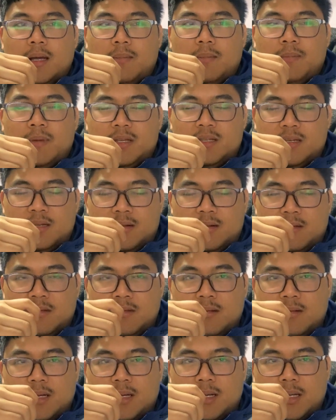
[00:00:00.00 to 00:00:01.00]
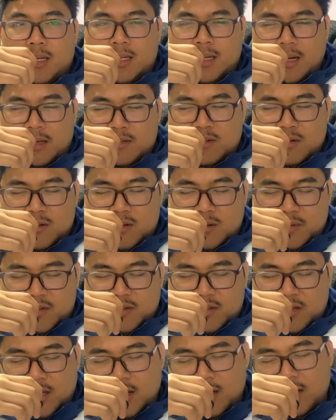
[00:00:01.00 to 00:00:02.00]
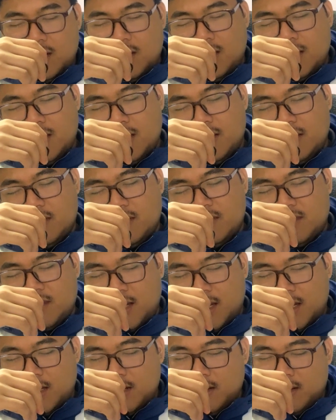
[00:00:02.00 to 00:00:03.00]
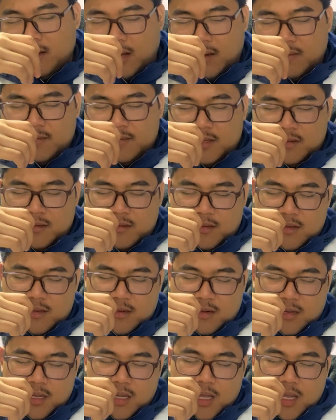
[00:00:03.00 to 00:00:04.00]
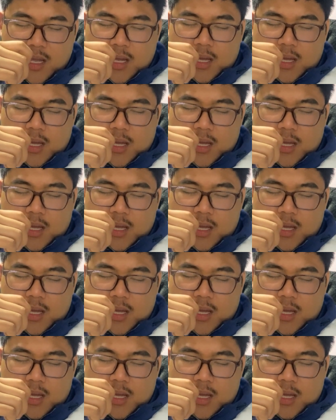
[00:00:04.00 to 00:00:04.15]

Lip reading: patient Glasgow Coma scale is 9 after surgery,